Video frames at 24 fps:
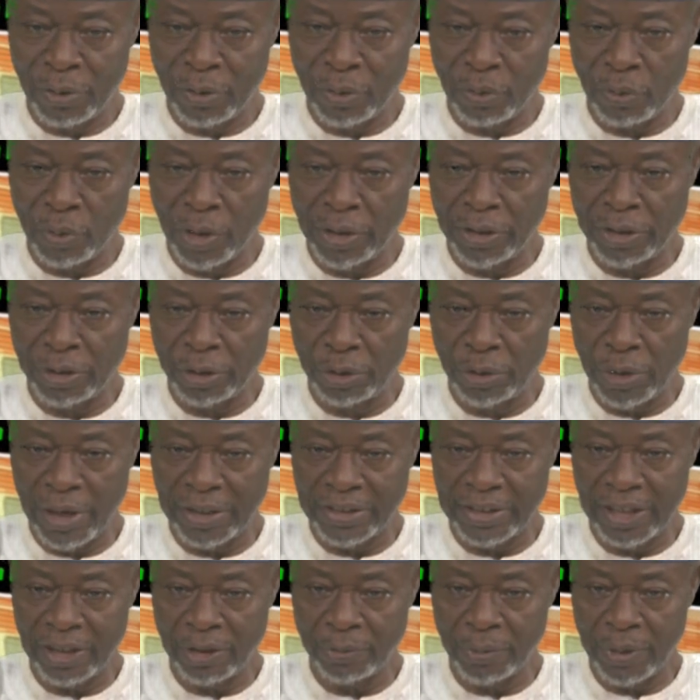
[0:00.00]
what is your
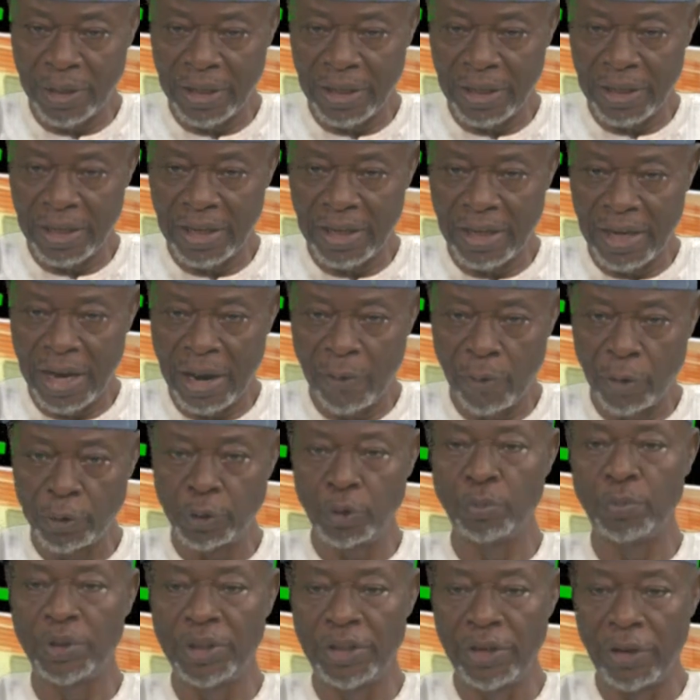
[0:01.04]
assessment and what
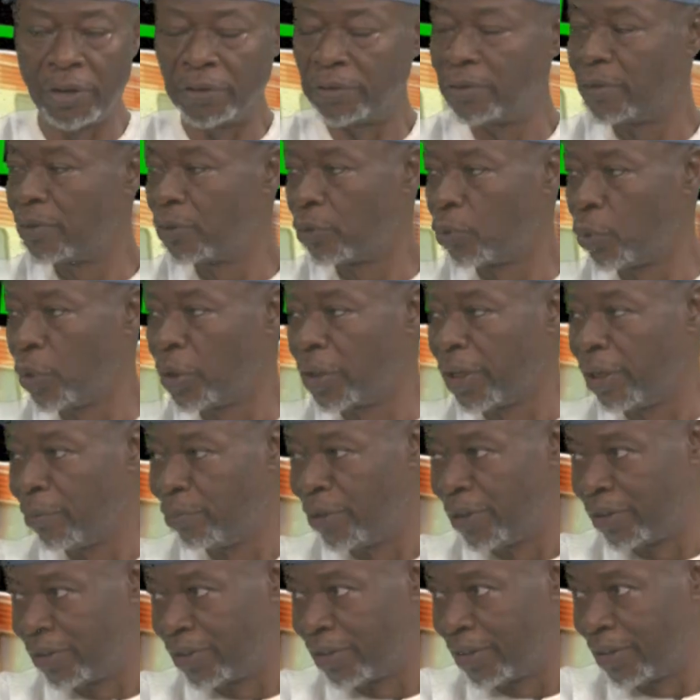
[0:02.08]
should be done? Quickly,
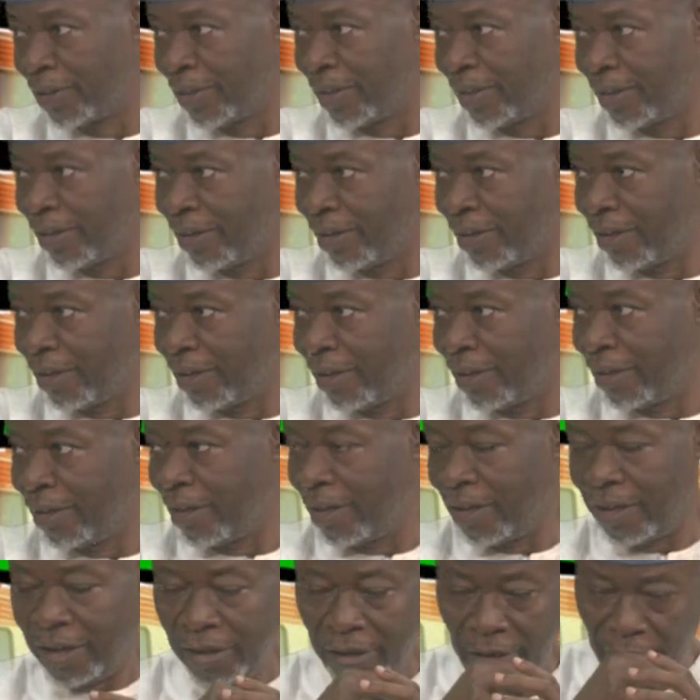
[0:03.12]

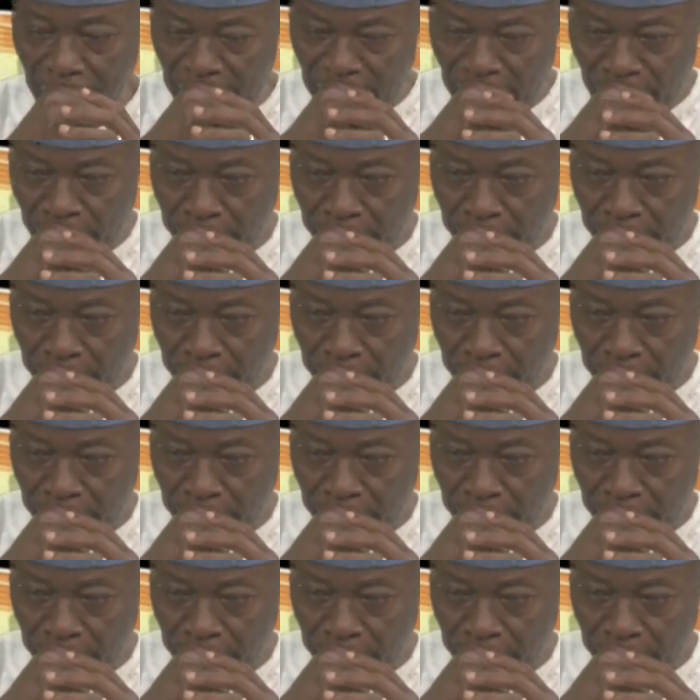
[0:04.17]
please.